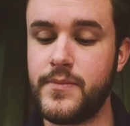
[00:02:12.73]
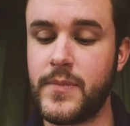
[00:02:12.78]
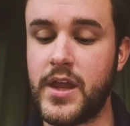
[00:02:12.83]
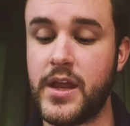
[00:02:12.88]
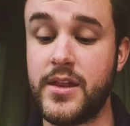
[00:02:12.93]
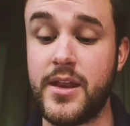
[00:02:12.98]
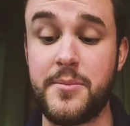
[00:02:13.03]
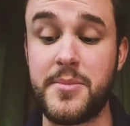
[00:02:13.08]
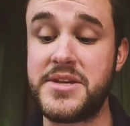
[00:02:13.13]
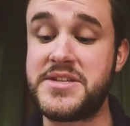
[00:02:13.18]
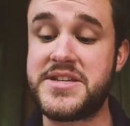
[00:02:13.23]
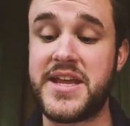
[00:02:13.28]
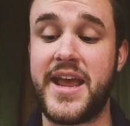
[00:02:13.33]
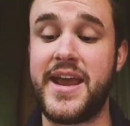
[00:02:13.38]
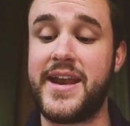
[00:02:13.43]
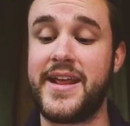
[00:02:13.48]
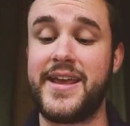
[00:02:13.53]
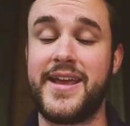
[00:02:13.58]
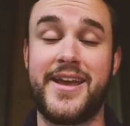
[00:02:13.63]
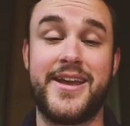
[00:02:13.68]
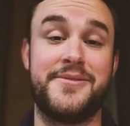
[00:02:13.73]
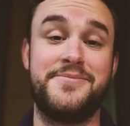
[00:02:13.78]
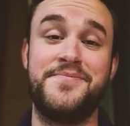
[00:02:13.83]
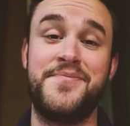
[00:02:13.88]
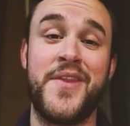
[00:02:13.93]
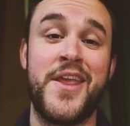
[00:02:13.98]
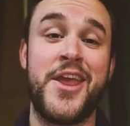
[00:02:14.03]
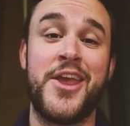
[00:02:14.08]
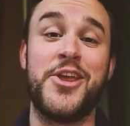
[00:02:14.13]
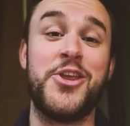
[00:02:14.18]
Let me say it again.
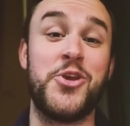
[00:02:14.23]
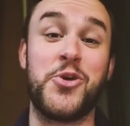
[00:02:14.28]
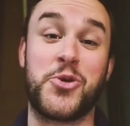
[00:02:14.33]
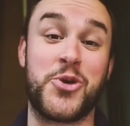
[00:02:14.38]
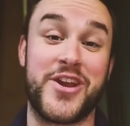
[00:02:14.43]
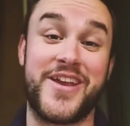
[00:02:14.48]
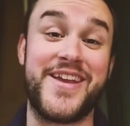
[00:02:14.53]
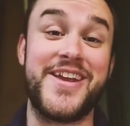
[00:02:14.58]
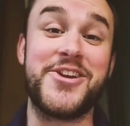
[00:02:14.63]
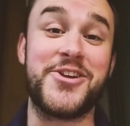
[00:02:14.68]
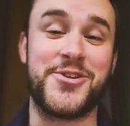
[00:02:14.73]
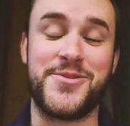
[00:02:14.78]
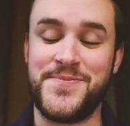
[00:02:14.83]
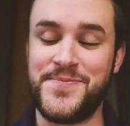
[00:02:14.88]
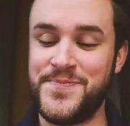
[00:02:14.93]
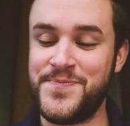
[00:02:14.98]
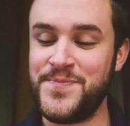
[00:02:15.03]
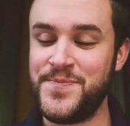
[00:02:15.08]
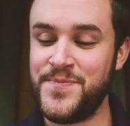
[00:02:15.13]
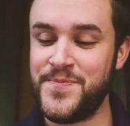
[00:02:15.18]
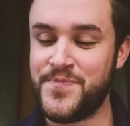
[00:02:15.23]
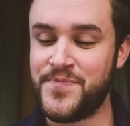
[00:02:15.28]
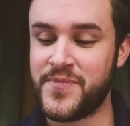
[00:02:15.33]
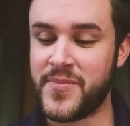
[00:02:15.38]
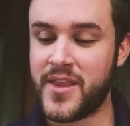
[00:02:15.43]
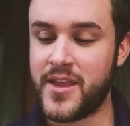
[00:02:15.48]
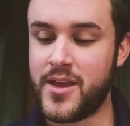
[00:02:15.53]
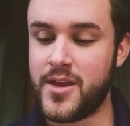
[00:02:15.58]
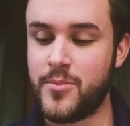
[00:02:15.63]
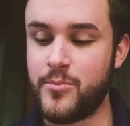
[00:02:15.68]
You're here,
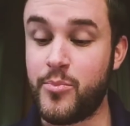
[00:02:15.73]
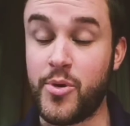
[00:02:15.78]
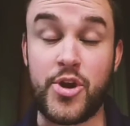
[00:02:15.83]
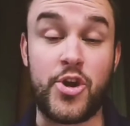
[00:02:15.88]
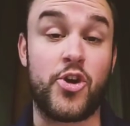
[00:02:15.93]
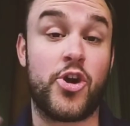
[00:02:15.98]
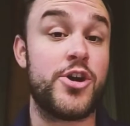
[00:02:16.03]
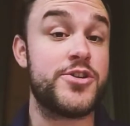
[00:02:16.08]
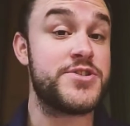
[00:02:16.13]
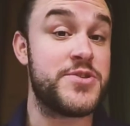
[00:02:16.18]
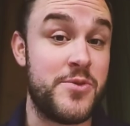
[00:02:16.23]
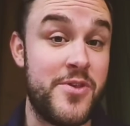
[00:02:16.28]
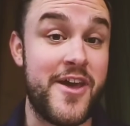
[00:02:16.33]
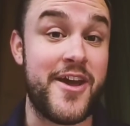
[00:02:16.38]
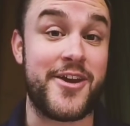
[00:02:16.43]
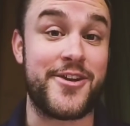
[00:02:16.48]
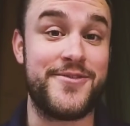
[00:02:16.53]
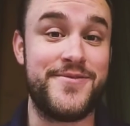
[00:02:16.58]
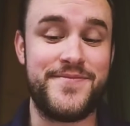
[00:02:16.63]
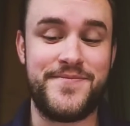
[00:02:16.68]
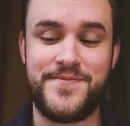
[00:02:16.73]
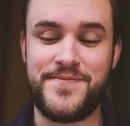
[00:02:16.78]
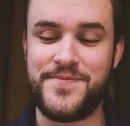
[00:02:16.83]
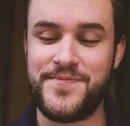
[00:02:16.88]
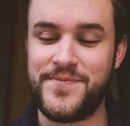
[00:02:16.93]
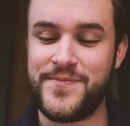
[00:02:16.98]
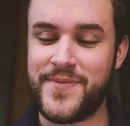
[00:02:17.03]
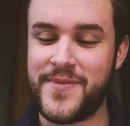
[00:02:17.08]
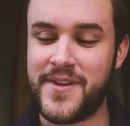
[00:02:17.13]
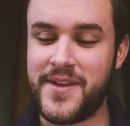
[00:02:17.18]
but you're also there.
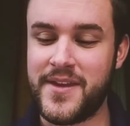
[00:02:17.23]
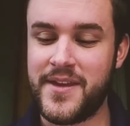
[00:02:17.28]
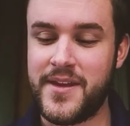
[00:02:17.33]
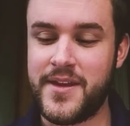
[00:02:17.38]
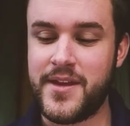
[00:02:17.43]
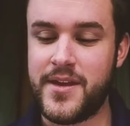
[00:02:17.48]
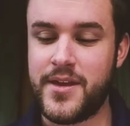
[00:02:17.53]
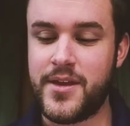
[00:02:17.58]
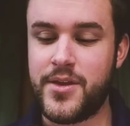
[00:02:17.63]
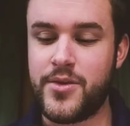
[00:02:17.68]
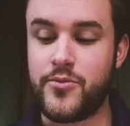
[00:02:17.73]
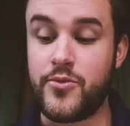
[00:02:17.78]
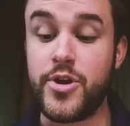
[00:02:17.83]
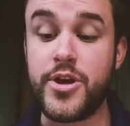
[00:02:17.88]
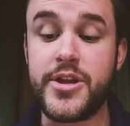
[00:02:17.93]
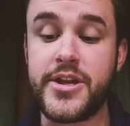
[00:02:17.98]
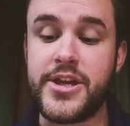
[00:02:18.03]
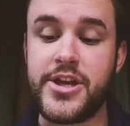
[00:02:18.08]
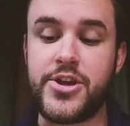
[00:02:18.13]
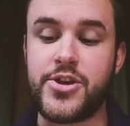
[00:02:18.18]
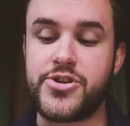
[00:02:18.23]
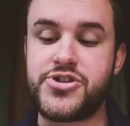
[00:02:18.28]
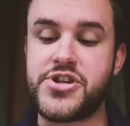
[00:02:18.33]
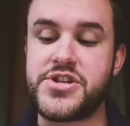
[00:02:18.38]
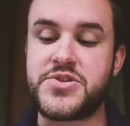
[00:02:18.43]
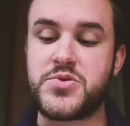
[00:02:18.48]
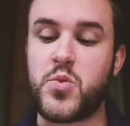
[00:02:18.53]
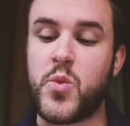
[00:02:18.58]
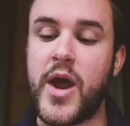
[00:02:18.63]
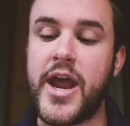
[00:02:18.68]
Really, you're
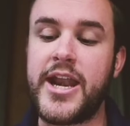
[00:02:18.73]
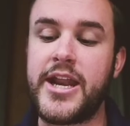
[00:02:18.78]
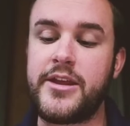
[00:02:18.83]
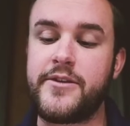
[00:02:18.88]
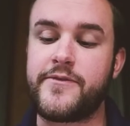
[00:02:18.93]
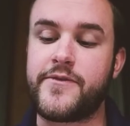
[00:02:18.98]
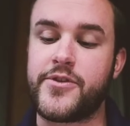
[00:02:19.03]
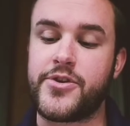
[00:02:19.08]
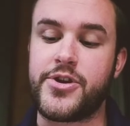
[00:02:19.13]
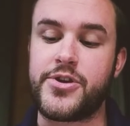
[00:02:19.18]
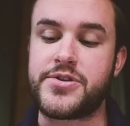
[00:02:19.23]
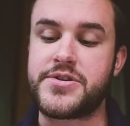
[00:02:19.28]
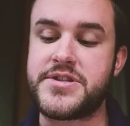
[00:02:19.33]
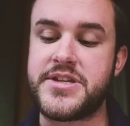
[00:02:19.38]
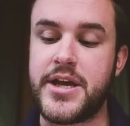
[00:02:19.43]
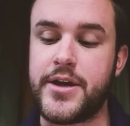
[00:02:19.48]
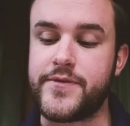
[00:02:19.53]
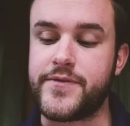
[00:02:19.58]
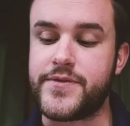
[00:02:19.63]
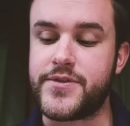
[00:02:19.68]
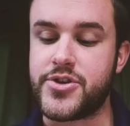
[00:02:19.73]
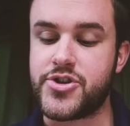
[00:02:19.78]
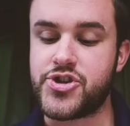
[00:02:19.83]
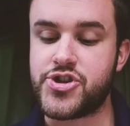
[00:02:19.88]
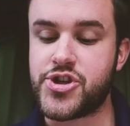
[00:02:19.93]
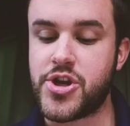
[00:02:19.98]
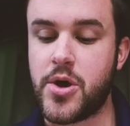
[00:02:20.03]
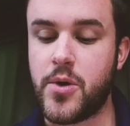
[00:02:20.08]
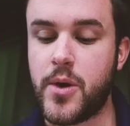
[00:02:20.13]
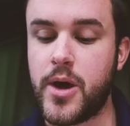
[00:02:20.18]
just waiting for yourself to
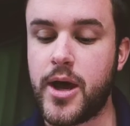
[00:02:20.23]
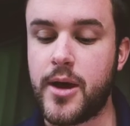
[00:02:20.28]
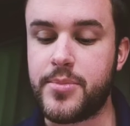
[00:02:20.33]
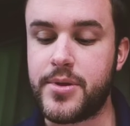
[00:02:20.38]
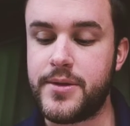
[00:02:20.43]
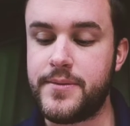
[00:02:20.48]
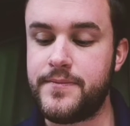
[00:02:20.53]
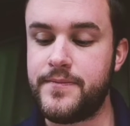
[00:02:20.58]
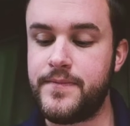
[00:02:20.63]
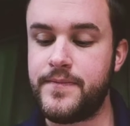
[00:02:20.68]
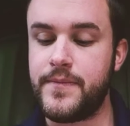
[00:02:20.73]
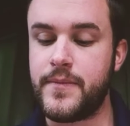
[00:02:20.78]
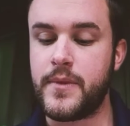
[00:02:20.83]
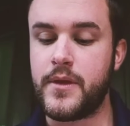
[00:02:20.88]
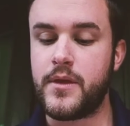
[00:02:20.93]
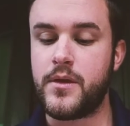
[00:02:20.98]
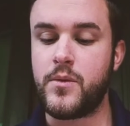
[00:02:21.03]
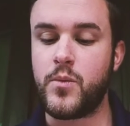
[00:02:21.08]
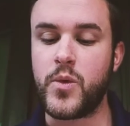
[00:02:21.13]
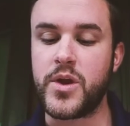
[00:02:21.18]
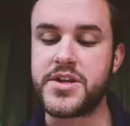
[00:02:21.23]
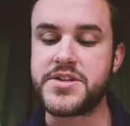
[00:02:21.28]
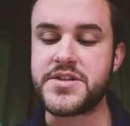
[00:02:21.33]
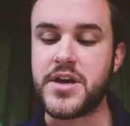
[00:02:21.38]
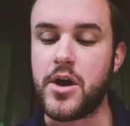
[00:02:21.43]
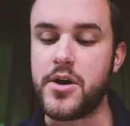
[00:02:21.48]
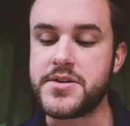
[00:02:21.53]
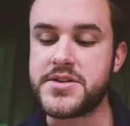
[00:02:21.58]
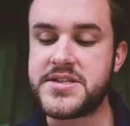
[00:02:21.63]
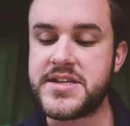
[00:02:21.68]
show up. When it's
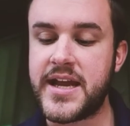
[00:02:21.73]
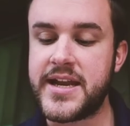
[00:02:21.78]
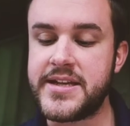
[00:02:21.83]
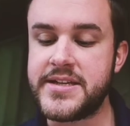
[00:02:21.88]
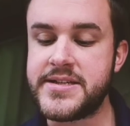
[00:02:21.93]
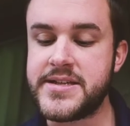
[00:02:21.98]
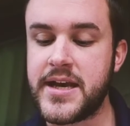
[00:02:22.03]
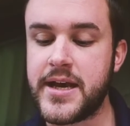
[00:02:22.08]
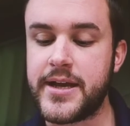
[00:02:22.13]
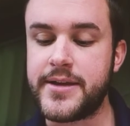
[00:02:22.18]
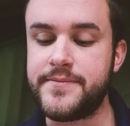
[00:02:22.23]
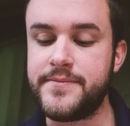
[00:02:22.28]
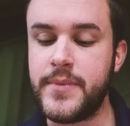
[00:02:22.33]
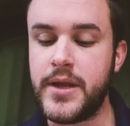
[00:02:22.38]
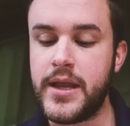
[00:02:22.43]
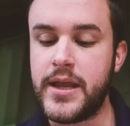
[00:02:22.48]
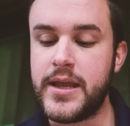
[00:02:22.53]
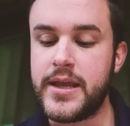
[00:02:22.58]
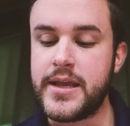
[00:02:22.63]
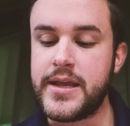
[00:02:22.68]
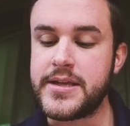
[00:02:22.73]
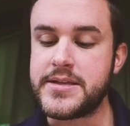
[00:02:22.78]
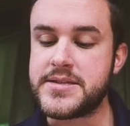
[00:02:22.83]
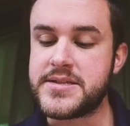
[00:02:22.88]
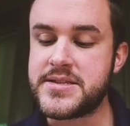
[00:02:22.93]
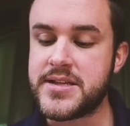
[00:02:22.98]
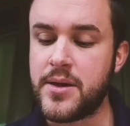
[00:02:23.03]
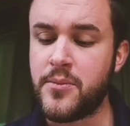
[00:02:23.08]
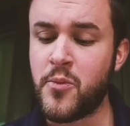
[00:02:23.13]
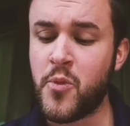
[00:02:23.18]
all said and done, in
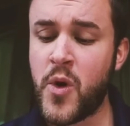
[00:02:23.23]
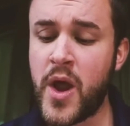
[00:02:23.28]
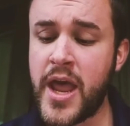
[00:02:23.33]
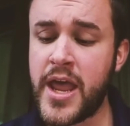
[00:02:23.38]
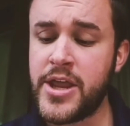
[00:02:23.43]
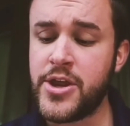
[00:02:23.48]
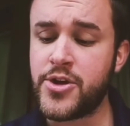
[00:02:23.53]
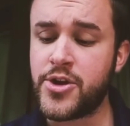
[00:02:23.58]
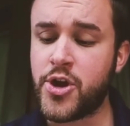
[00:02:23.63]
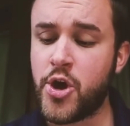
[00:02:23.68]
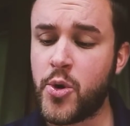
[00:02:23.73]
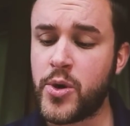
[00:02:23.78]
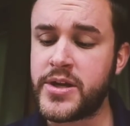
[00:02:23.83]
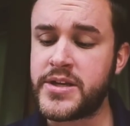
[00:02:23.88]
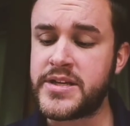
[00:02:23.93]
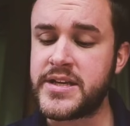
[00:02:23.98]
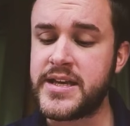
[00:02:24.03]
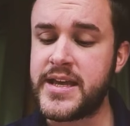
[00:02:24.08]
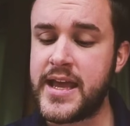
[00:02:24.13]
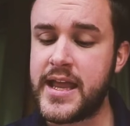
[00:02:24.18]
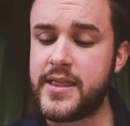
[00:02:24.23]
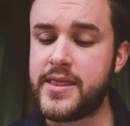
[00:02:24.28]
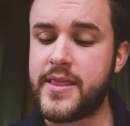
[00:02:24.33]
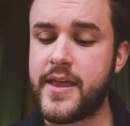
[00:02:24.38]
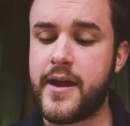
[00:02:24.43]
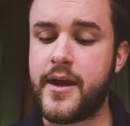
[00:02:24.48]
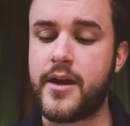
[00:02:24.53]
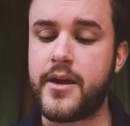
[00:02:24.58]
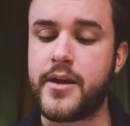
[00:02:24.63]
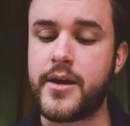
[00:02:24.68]
some way you're going to get
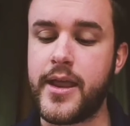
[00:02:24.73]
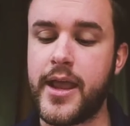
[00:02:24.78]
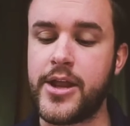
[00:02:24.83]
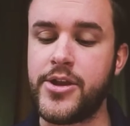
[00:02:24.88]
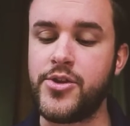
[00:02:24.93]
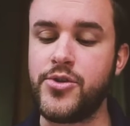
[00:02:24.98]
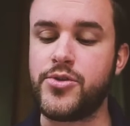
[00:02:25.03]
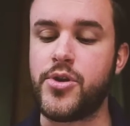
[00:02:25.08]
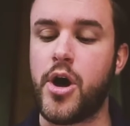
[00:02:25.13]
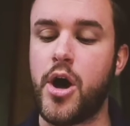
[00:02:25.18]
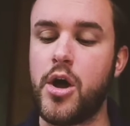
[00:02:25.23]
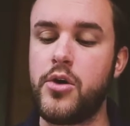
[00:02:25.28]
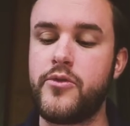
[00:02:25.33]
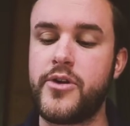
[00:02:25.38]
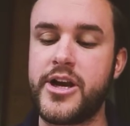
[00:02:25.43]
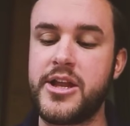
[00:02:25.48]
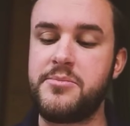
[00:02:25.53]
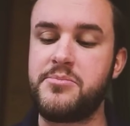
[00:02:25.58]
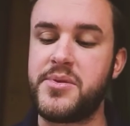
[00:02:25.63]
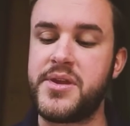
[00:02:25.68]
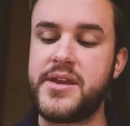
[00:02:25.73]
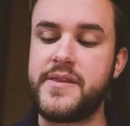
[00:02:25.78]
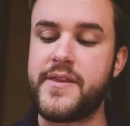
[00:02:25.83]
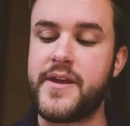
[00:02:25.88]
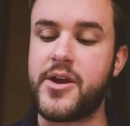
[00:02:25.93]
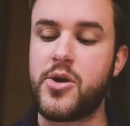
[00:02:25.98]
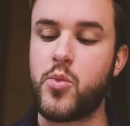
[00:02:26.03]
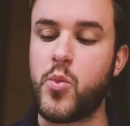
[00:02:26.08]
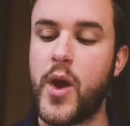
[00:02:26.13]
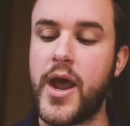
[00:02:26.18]
there, and you'll already be
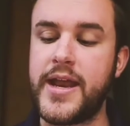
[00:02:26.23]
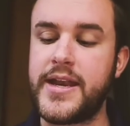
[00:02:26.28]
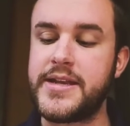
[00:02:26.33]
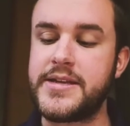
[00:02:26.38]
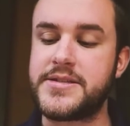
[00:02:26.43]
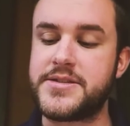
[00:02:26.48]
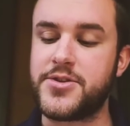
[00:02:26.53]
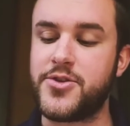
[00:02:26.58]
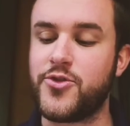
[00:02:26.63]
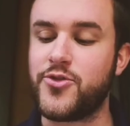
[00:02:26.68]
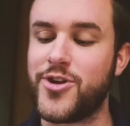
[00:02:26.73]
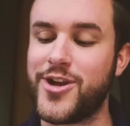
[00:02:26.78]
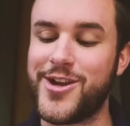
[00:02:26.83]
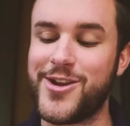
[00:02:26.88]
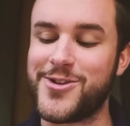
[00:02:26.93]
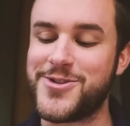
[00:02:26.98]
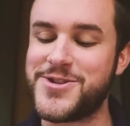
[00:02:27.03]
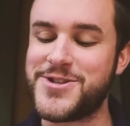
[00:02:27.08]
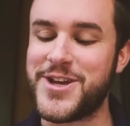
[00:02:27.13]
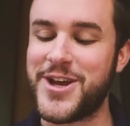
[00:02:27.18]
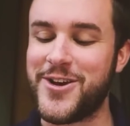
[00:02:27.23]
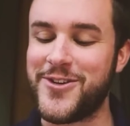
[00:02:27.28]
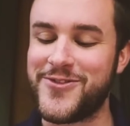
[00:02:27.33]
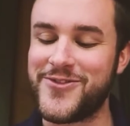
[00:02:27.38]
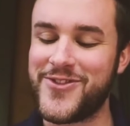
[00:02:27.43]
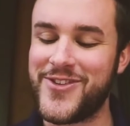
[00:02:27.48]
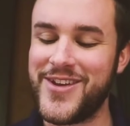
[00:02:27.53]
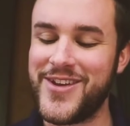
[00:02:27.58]
there waiting to greet yourself.